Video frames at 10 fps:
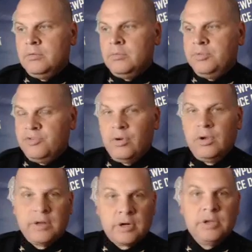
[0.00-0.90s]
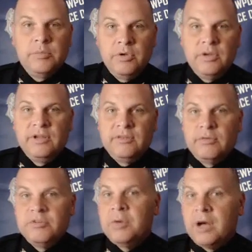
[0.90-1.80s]
patrolling our communities
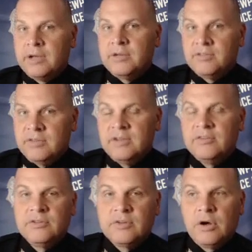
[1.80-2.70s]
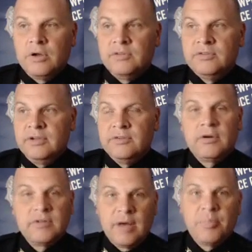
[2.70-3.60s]
and responding to citizens' calls is
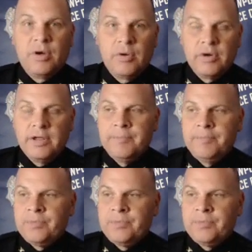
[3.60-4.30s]
our top priority.